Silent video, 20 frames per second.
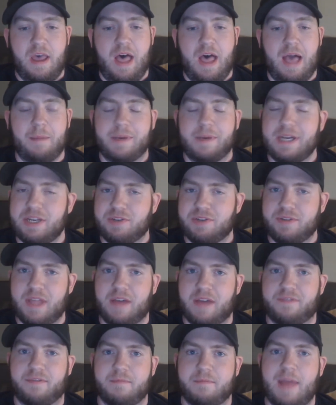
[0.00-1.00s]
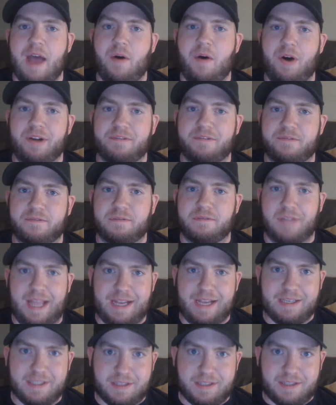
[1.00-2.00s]
I'm going to do that from now on
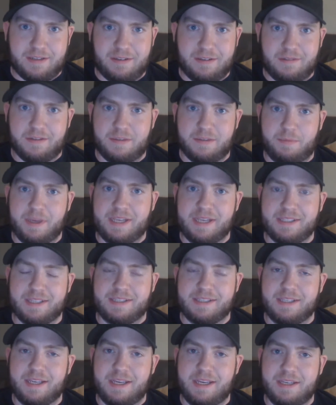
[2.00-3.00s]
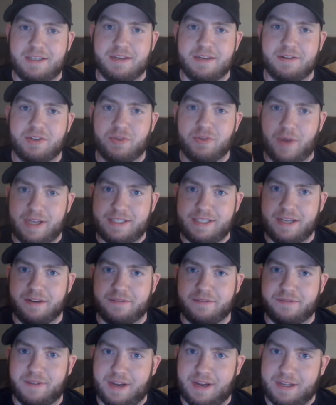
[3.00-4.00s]
flexed, just because it's easier to
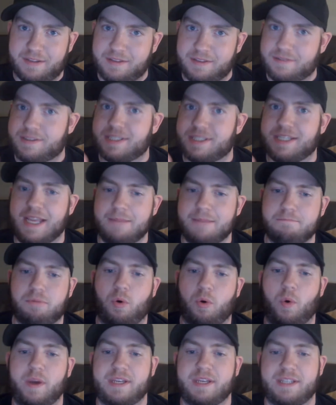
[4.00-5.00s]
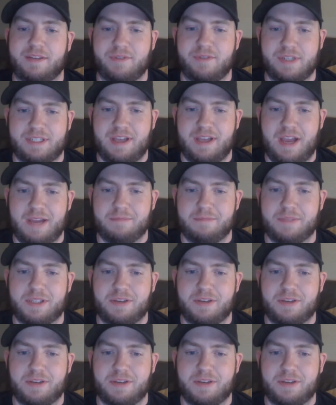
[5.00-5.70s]
identify the same point every time.